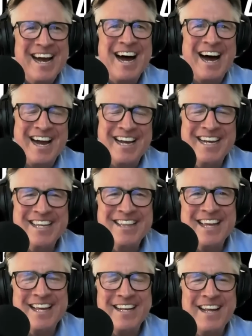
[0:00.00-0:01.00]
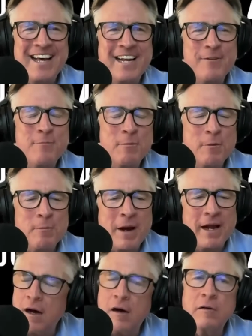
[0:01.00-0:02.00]
I get that a lot. I remember
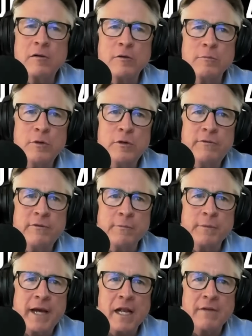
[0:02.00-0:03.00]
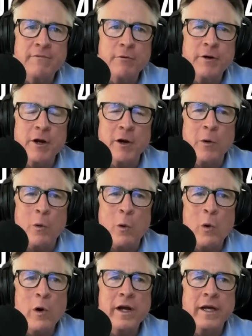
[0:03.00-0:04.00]
my uncle moved from California to
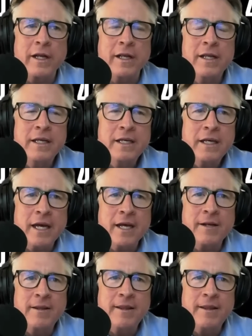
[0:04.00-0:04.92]
Oregon, and